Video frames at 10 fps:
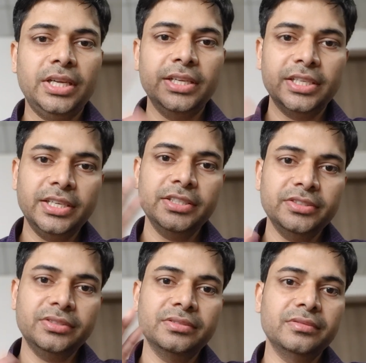Hi
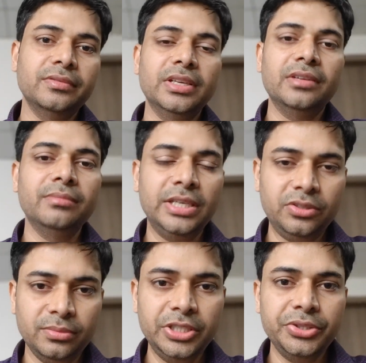guys, welcome back
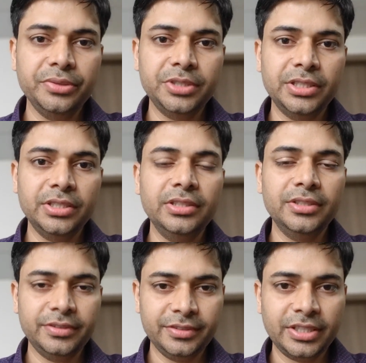to my YouTube channel.
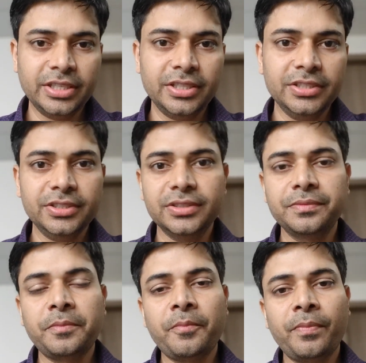This is Rakesh
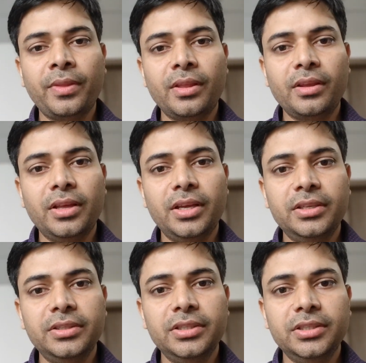
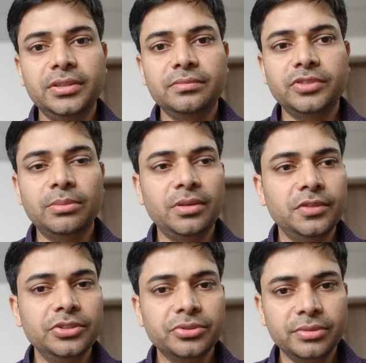and uh, some of
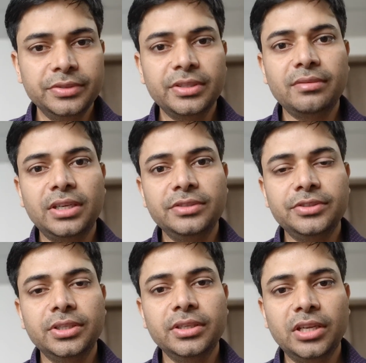the students have asked
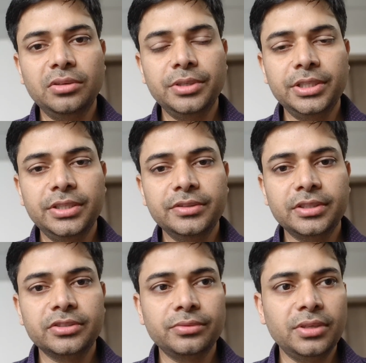well nowadays
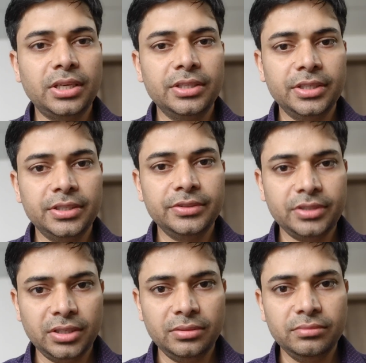S4 HANA has
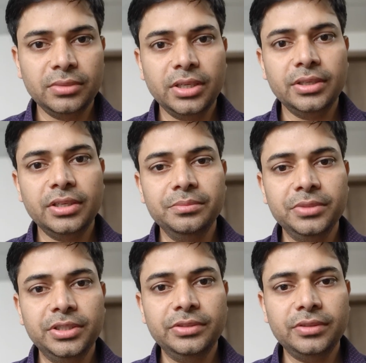come and
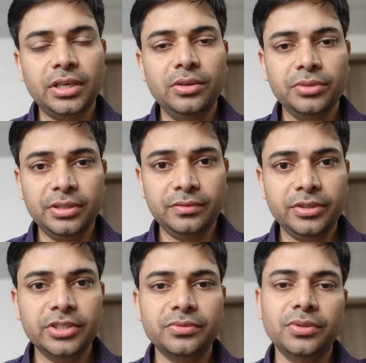companies are looking for
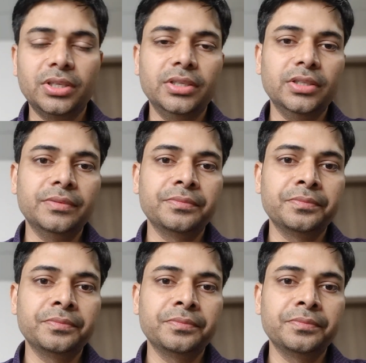S4 HANA